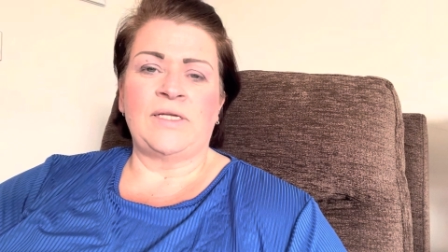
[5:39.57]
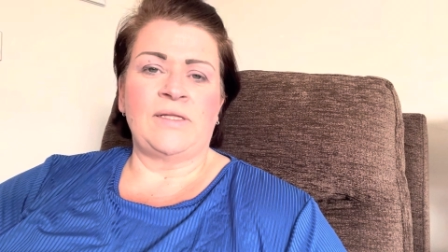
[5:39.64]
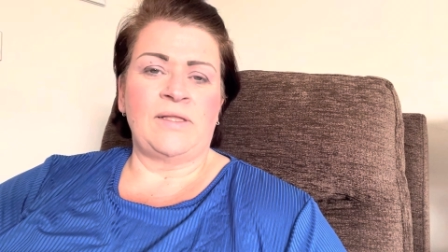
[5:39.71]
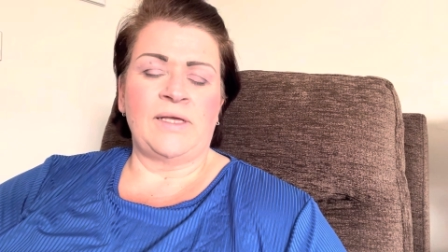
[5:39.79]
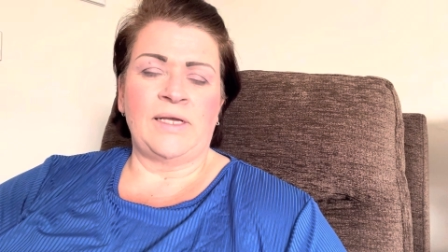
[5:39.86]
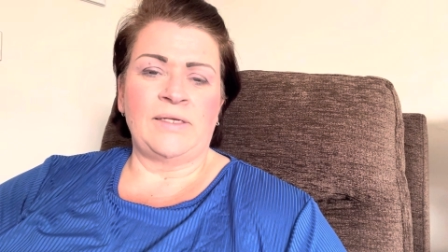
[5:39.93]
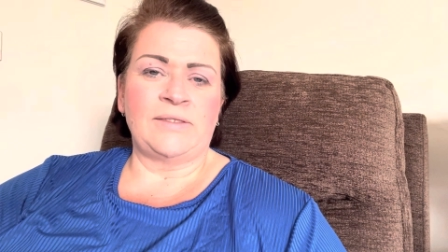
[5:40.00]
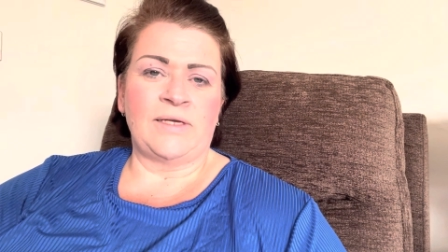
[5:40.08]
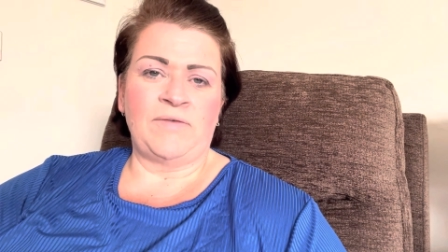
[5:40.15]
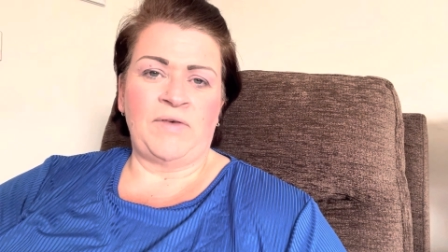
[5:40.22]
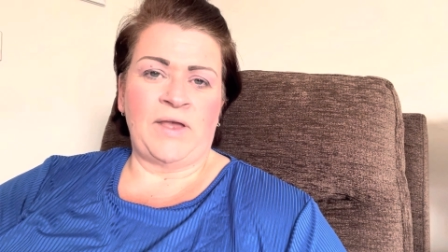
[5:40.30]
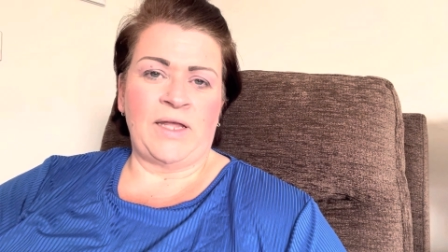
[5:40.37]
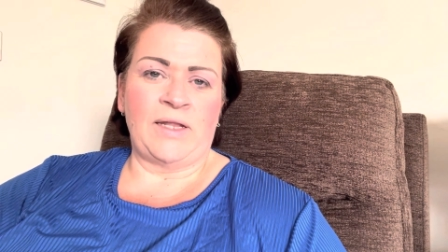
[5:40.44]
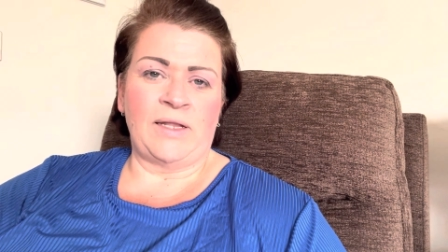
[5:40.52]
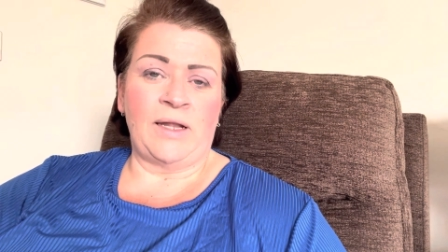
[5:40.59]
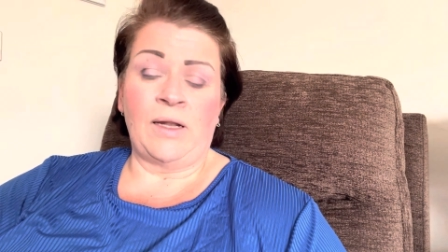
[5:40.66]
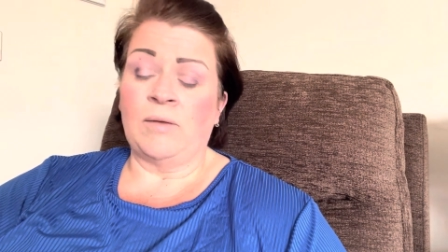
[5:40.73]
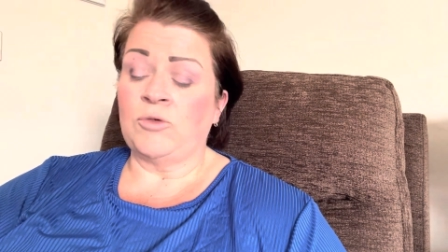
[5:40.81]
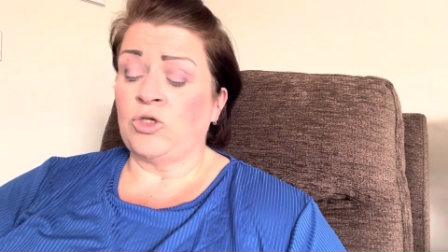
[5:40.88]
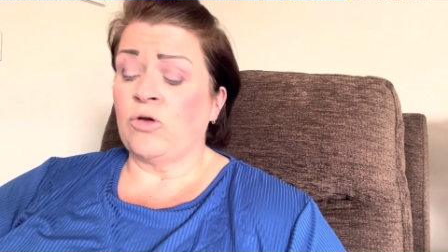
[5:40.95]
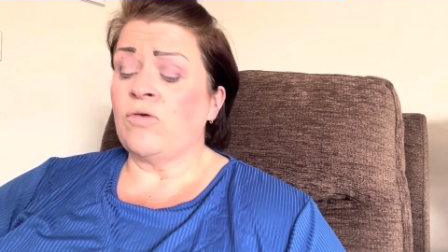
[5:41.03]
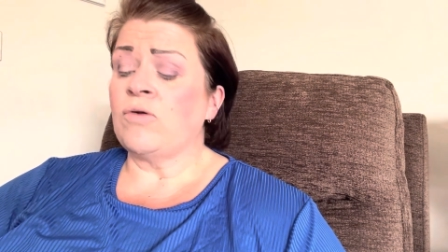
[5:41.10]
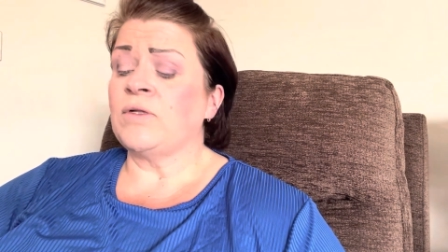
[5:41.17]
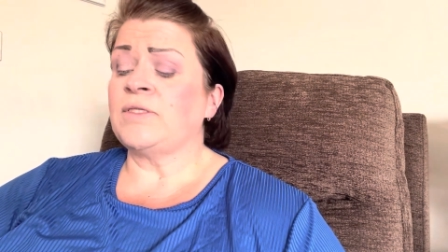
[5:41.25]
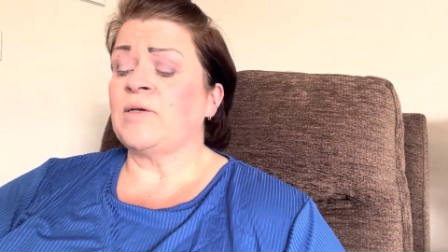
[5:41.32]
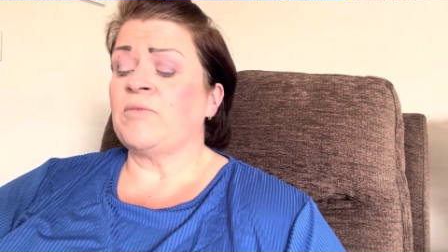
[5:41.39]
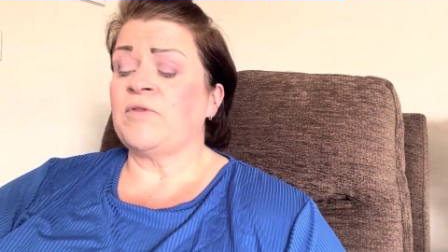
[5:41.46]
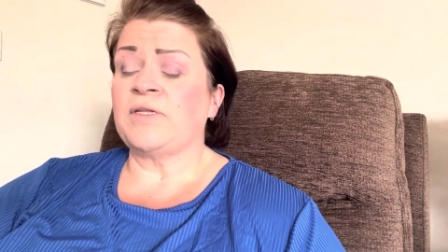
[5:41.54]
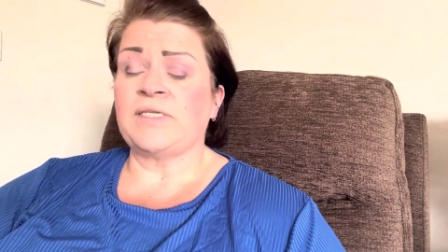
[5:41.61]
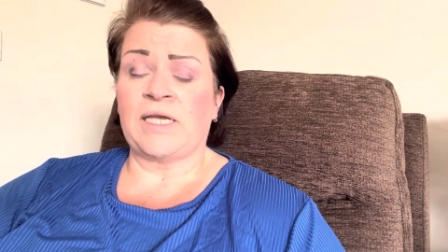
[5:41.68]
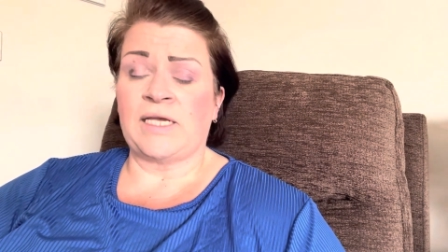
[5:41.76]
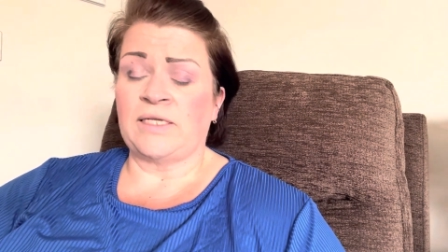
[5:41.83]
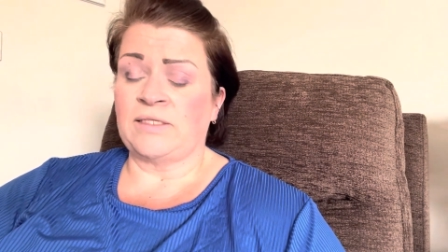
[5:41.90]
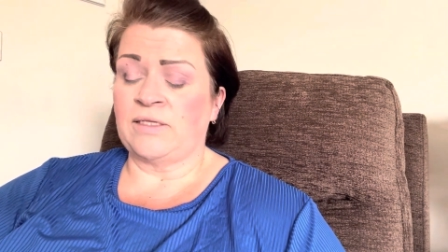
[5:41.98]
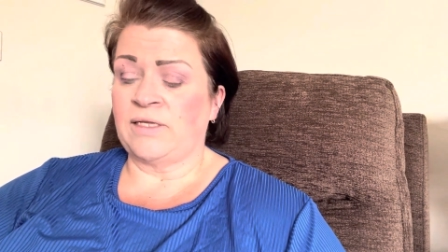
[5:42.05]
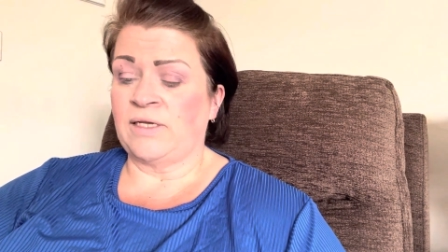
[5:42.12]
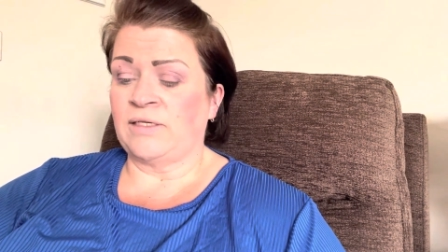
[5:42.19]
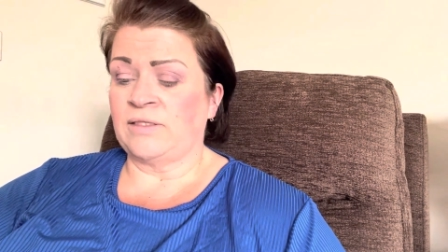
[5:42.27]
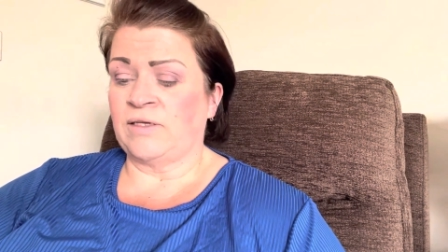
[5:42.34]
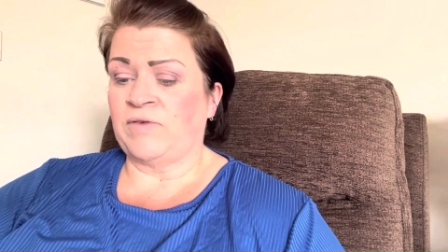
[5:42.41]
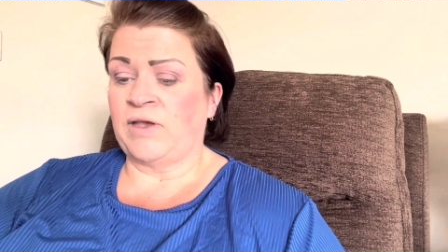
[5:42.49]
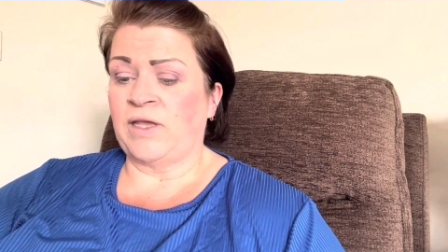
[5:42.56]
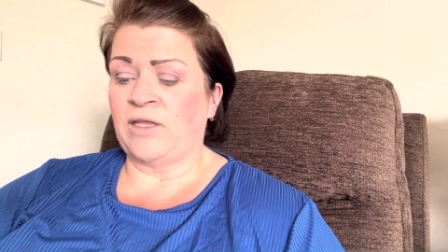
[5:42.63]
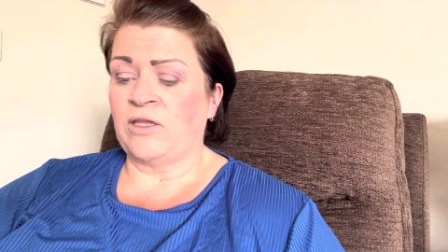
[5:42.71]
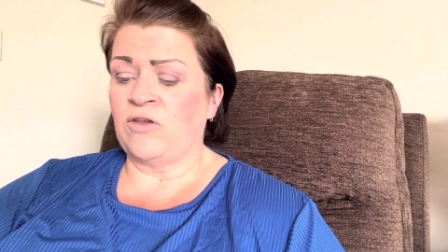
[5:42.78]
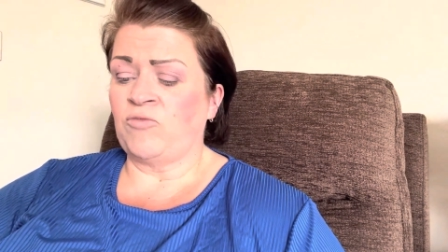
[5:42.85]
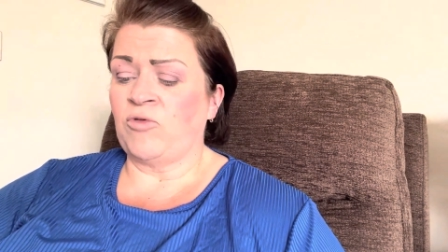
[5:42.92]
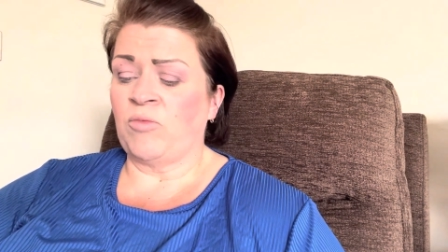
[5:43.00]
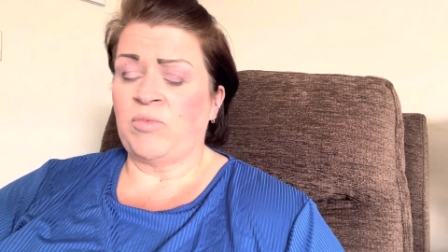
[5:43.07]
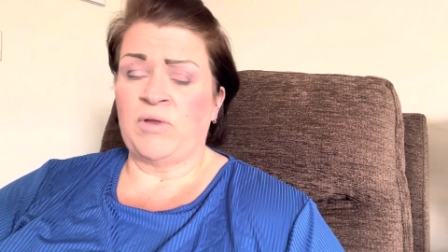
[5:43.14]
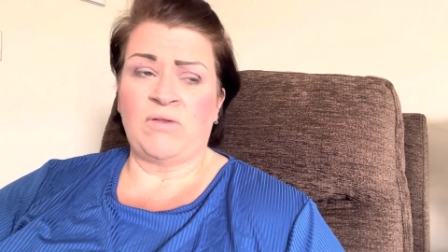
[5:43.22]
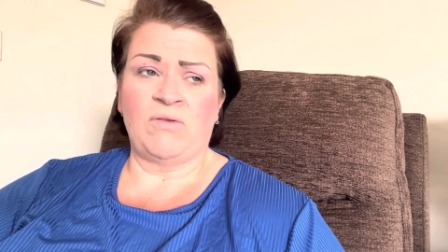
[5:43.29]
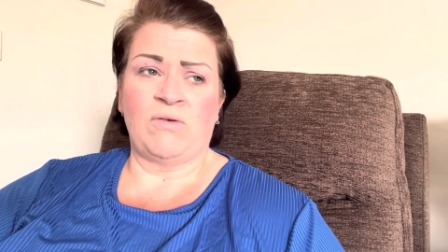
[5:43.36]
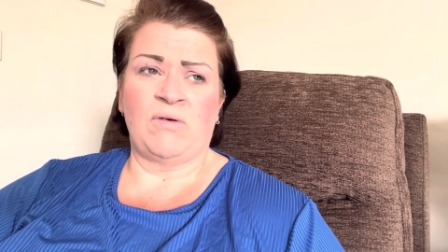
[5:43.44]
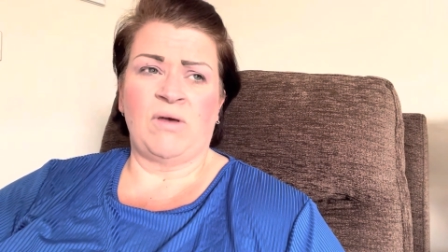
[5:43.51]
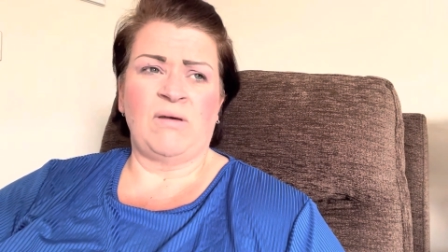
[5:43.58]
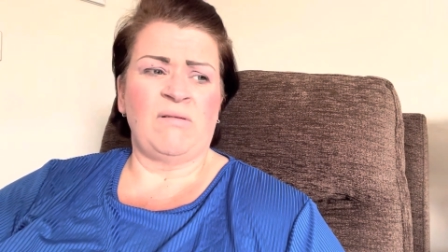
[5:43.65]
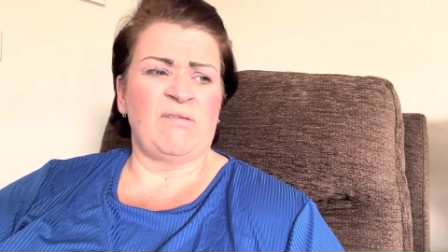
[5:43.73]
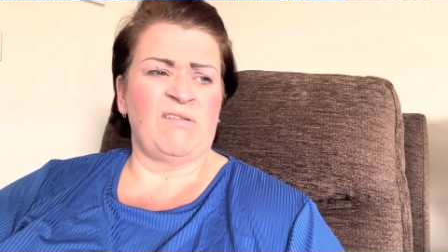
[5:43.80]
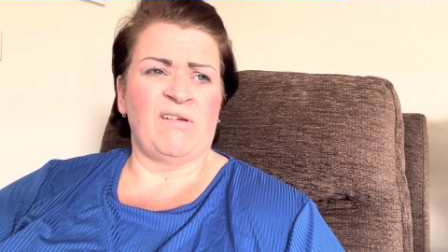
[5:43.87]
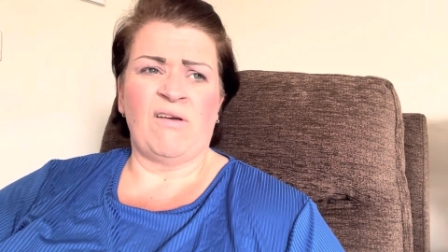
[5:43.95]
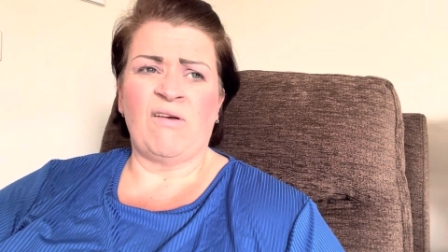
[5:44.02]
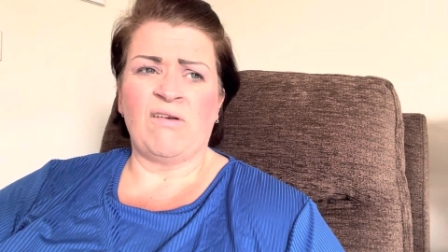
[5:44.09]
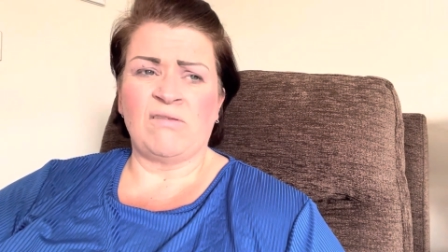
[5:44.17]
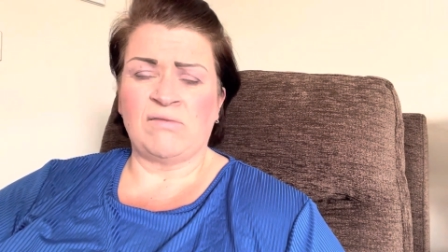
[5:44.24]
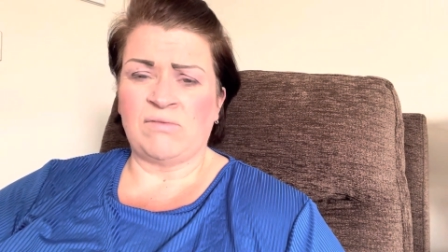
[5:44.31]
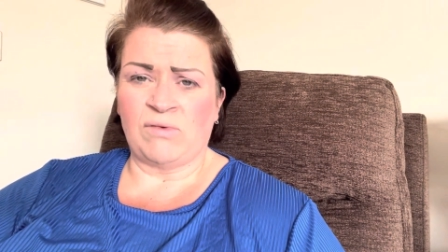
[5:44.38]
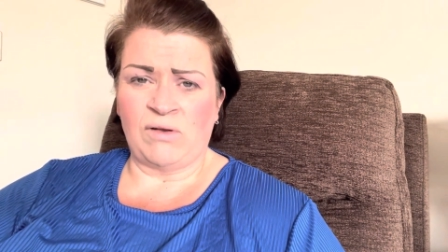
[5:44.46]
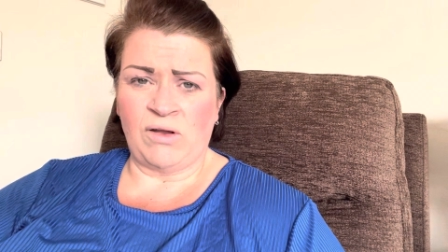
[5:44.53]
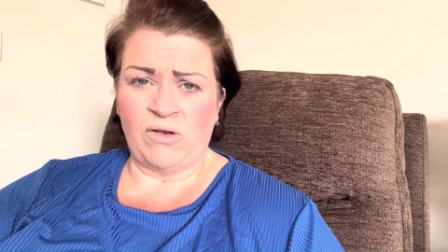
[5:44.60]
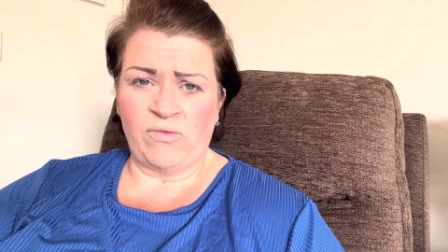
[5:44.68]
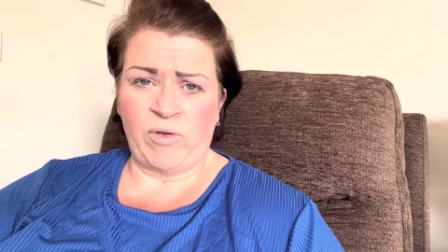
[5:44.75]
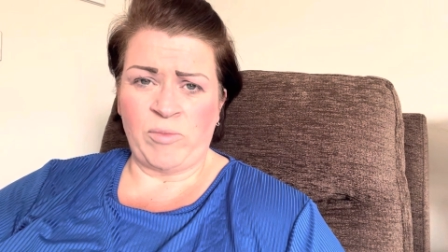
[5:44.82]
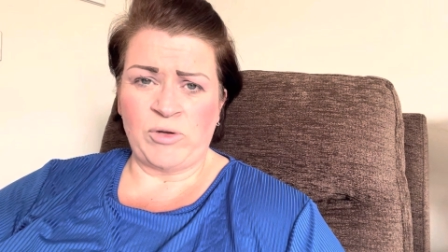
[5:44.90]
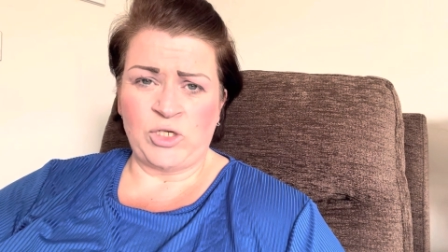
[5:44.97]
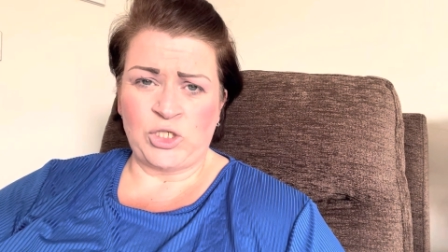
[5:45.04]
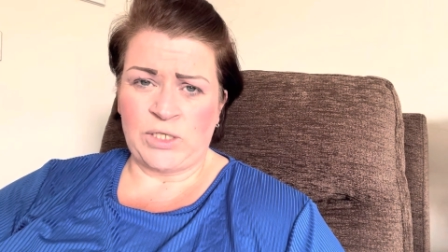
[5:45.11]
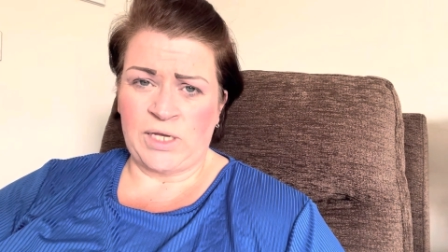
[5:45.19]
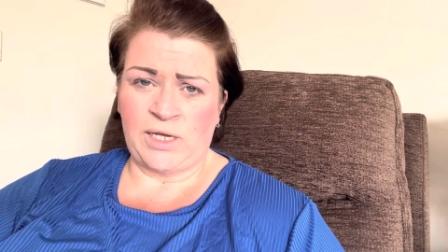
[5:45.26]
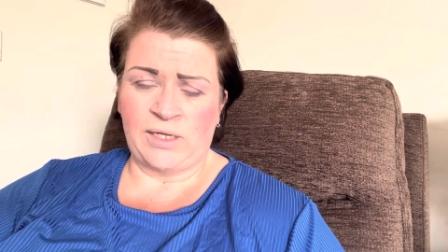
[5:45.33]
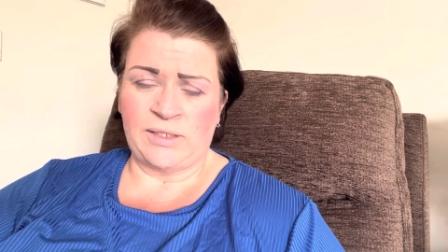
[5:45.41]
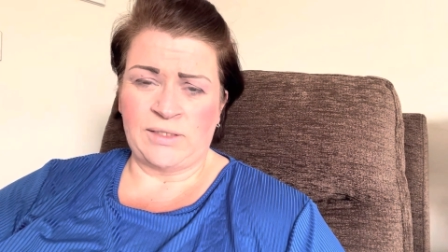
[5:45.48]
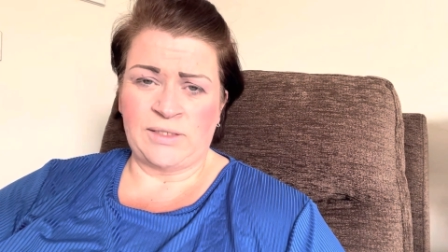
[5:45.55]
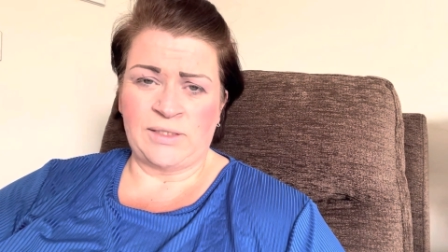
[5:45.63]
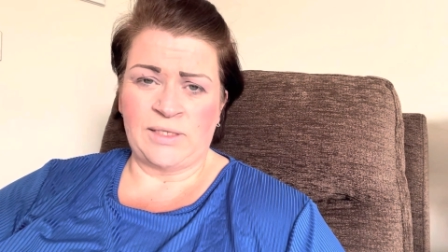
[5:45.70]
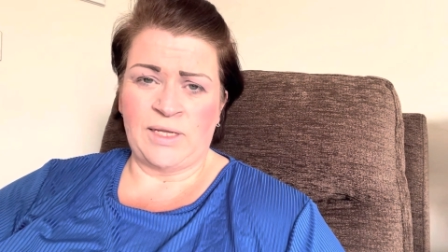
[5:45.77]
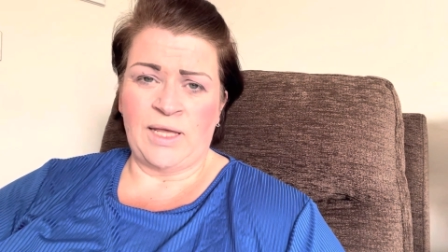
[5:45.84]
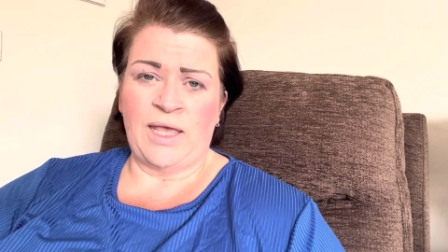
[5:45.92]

the things I've eaten, and I'm sure on some of the days the things I've eaten, you've probably thought, oh, God, what a load of rubbish she eats.